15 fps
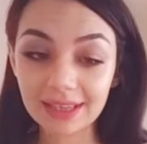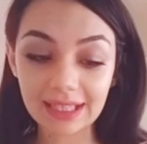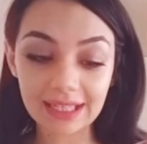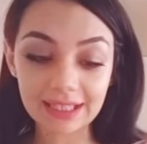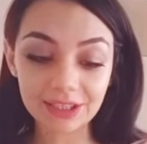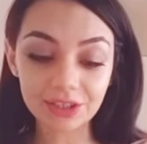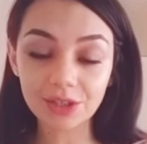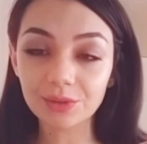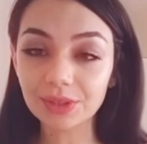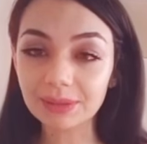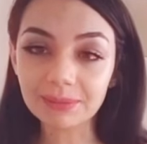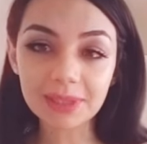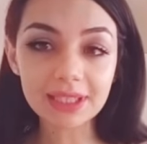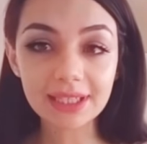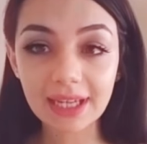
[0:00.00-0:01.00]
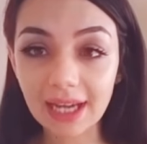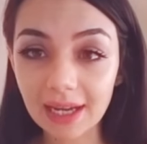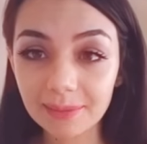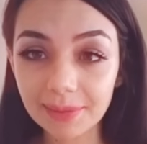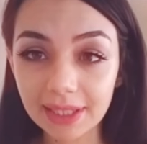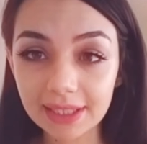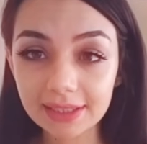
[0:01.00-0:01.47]
then you know, leave me a
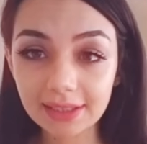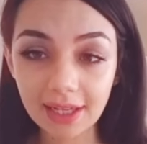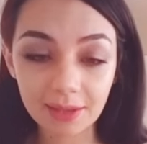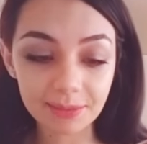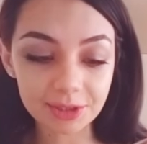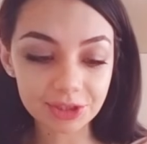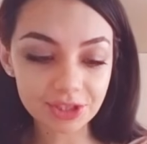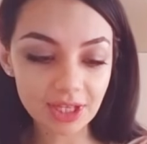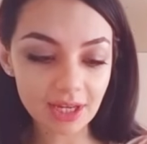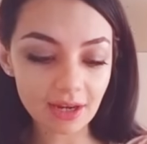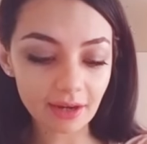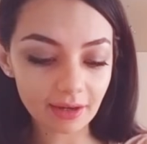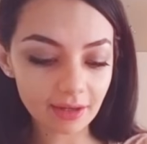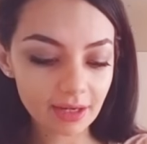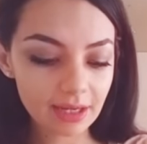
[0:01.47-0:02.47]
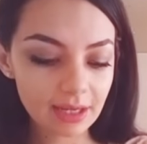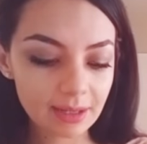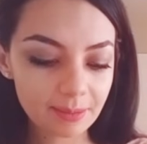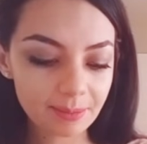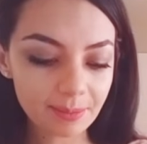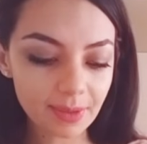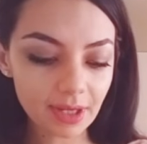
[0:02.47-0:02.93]
comment how much they are.
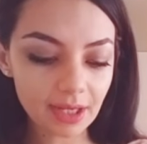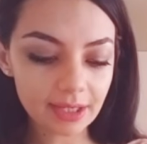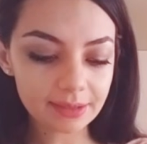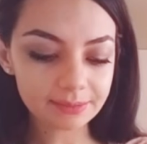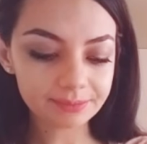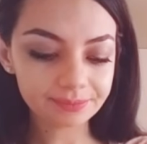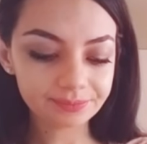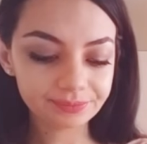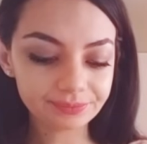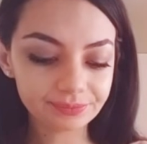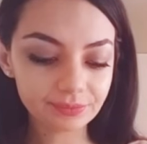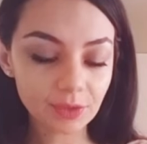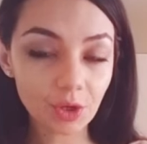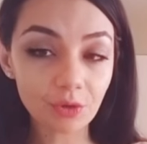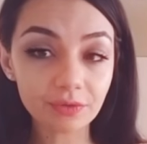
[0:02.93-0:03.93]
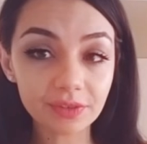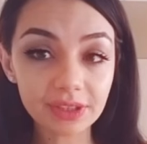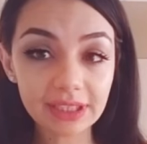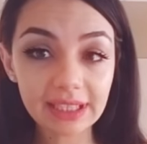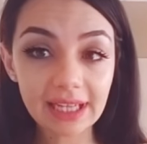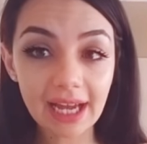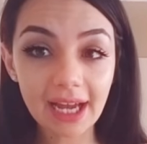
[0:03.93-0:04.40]
But
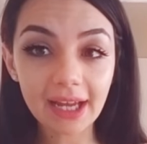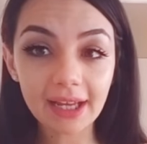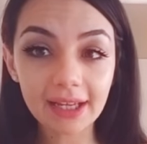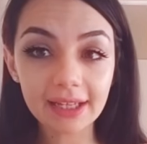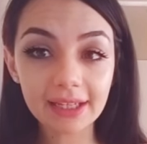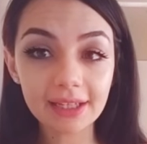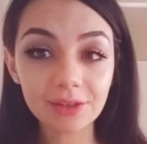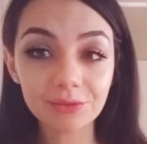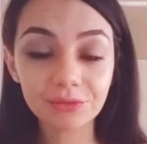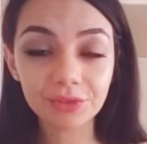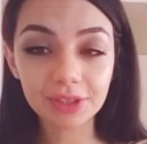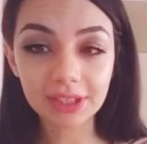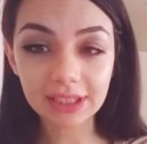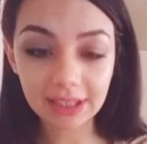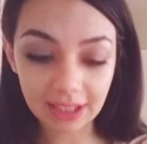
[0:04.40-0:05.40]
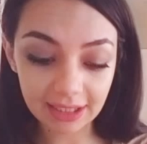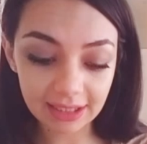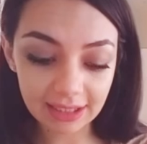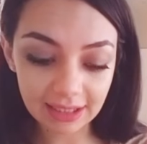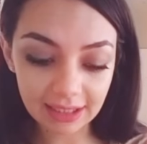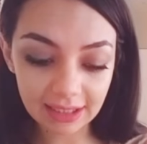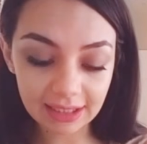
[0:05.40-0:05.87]
hopefully I really
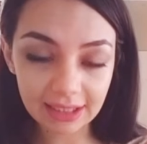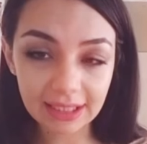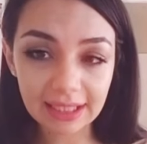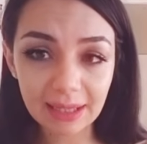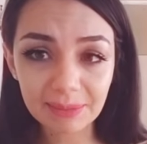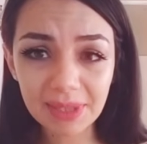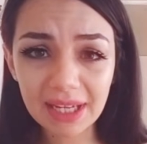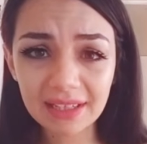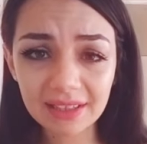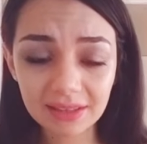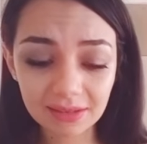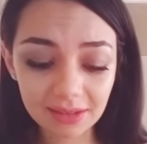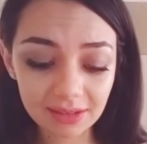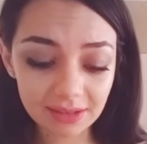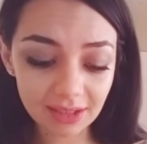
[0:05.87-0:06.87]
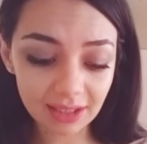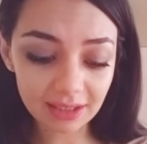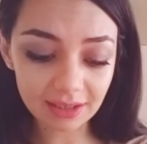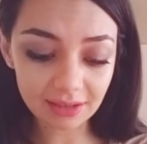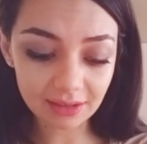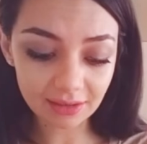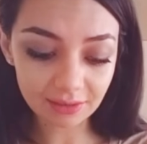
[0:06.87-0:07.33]
like it. And I'm not gonna
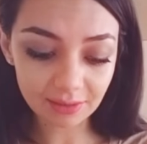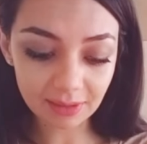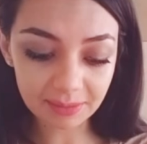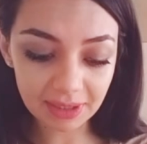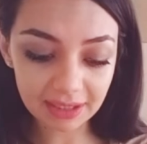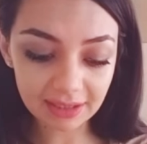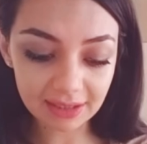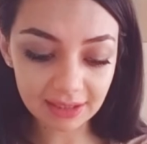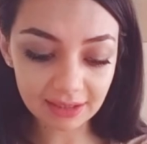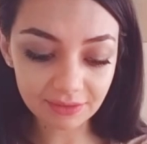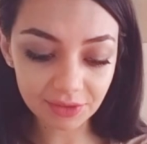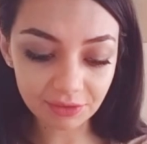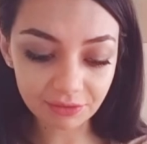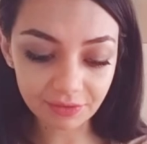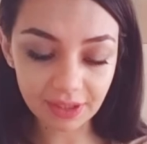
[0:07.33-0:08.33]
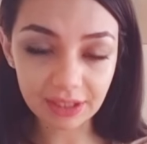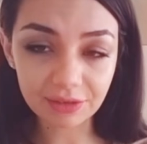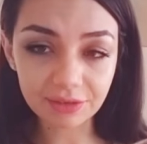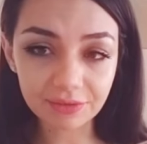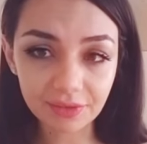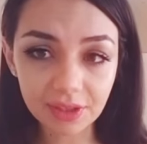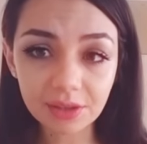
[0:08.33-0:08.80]
like, you know, I'm not gonna give no
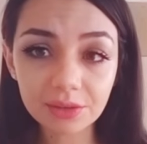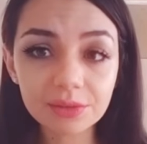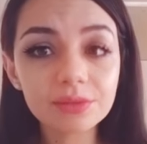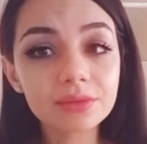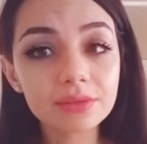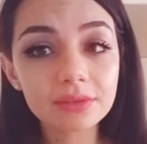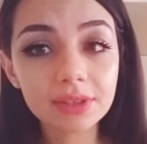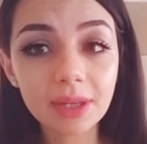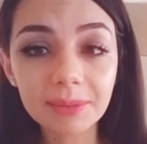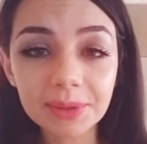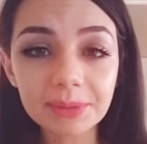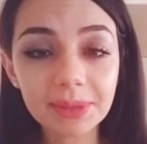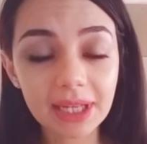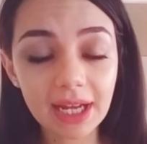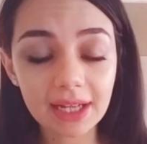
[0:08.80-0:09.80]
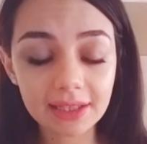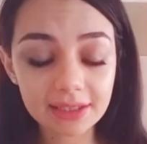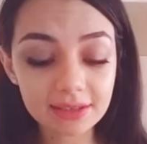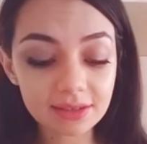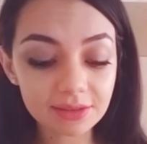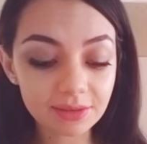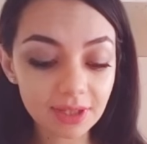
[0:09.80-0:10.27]
fake review. I'm gonna be
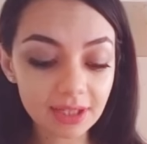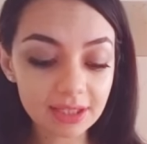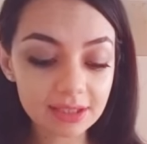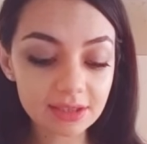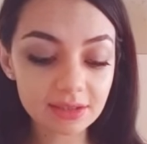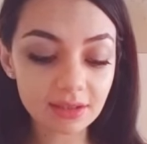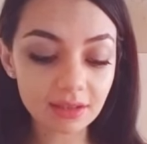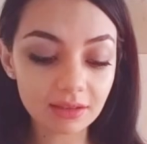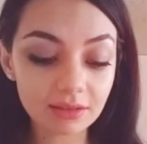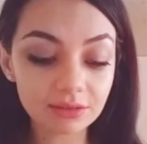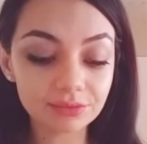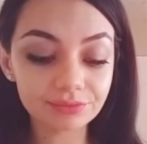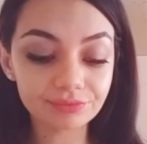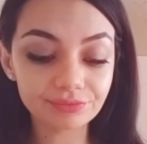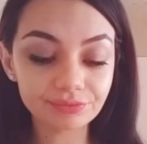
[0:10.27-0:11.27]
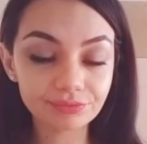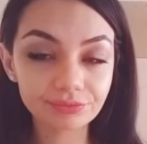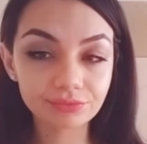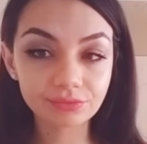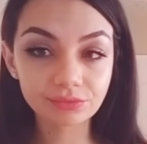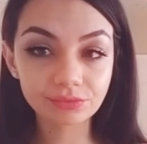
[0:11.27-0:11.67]
honest, okay? So, mm.